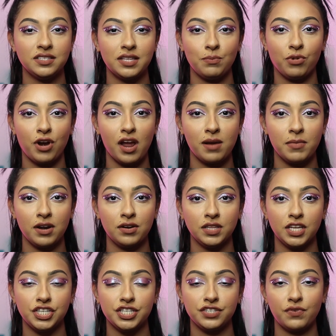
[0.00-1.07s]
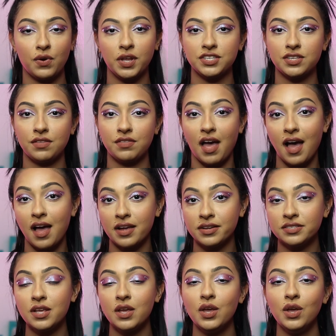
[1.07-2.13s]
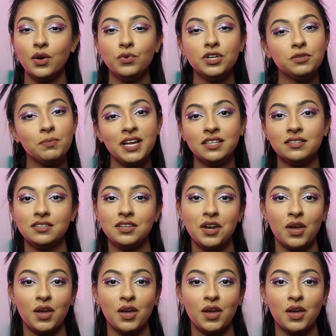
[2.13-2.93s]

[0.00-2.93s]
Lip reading: They primarily just focus on the eyes, which makes,